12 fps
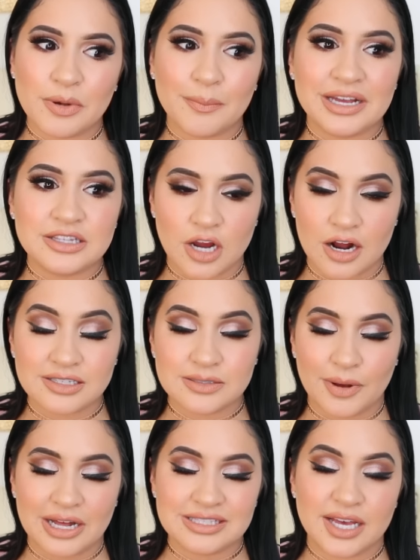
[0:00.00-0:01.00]
But my dark
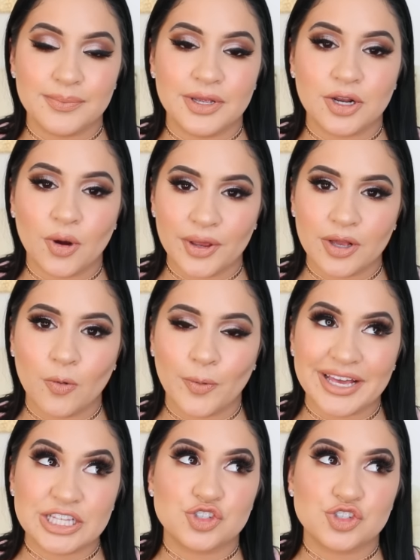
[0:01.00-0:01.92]
spots have been going away